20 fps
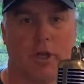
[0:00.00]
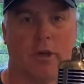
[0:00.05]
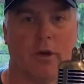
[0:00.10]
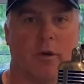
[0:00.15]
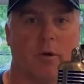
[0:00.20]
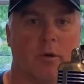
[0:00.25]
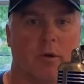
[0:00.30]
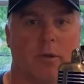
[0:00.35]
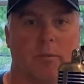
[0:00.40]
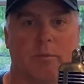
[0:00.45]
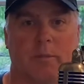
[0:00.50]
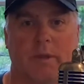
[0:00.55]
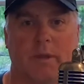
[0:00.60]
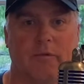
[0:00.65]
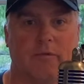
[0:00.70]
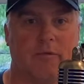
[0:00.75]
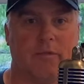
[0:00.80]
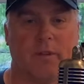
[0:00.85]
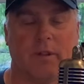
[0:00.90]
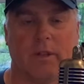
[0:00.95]
Coke and
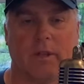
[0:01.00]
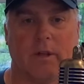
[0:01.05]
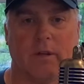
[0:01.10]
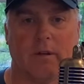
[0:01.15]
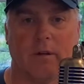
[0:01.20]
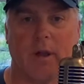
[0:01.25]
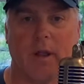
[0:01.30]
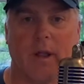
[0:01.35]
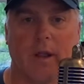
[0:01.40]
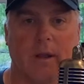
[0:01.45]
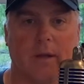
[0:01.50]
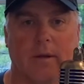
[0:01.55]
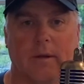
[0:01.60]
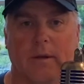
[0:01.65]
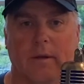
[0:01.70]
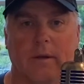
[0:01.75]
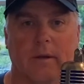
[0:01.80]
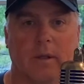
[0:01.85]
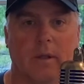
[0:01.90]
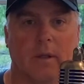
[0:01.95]
be feeling great
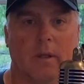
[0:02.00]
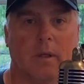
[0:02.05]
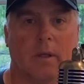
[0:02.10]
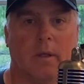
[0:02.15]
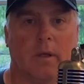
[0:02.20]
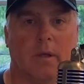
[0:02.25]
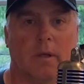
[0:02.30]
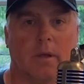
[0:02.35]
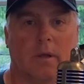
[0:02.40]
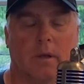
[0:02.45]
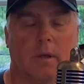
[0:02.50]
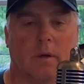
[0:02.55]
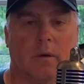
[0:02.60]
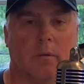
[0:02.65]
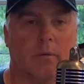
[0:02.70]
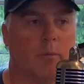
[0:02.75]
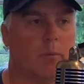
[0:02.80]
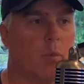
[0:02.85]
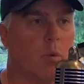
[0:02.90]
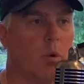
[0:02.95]
and, you
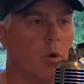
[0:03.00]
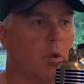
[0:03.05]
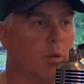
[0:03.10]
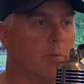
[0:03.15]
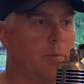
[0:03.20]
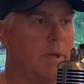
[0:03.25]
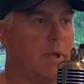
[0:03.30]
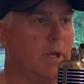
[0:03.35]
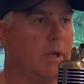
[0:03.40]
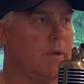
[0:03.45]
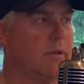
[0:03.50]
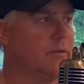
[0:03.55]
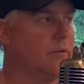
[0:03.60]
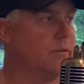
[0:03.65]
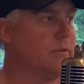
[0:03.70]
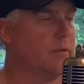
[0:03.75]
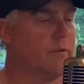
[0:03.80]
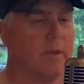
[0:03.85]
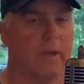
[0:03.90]
know, world peace.